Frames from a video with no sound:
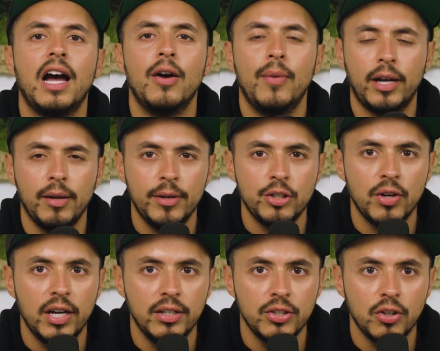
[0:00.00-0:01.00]
I recommend
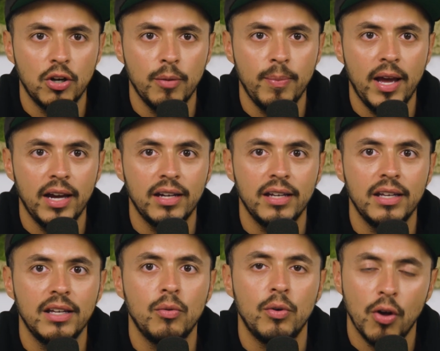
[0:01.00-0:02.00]
trying the starter pack
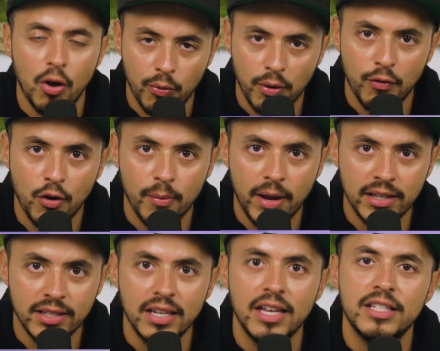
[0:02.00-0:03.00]
with all three
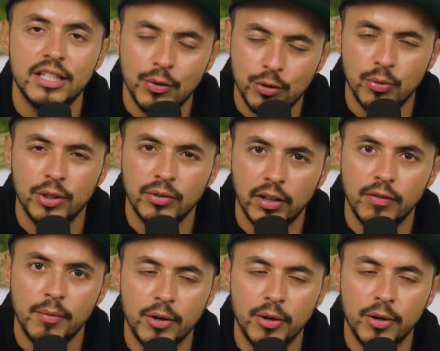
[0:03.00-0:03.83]
formats and see which one you love